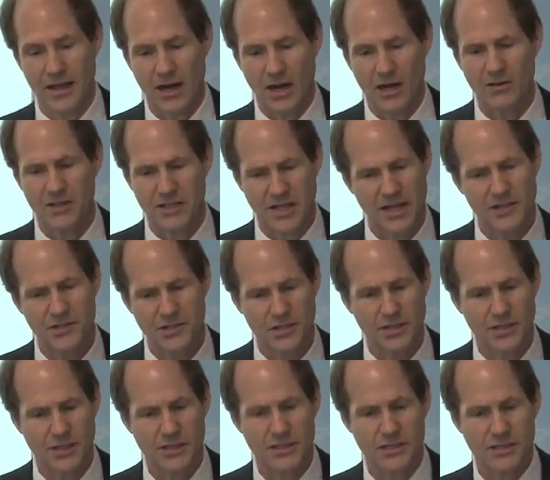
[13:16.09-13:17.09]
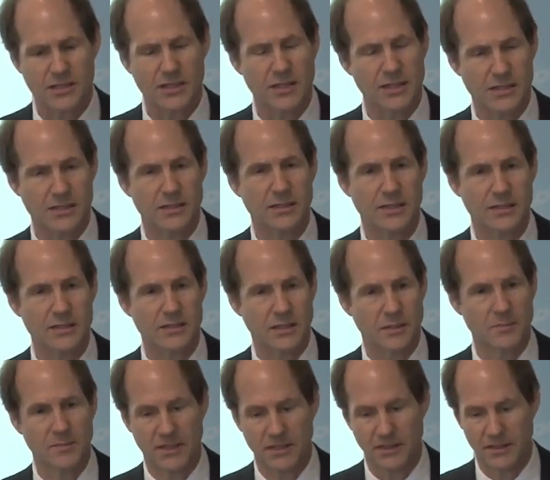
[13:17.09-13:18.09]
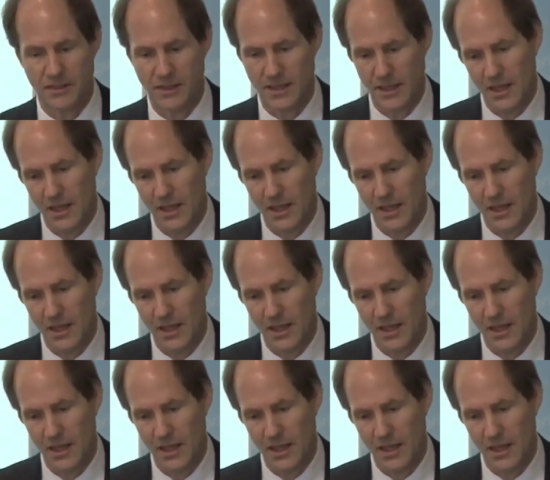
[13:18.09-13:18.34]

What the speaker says: Our attention is limited.